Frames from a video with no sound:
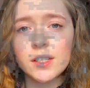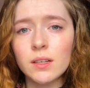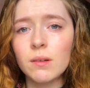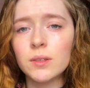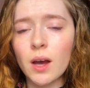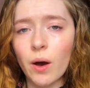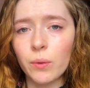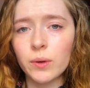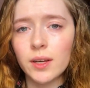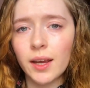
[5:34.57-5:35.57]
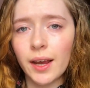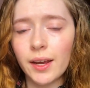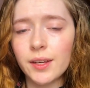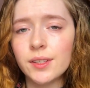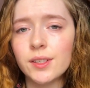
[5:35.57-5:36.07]
So no,
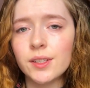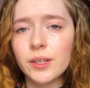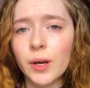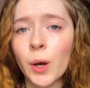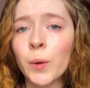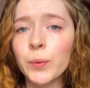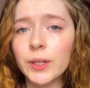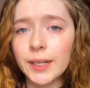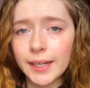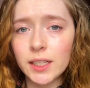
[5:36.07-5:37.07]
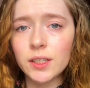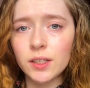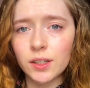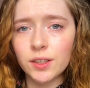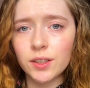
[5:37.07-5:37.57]
it's humiliating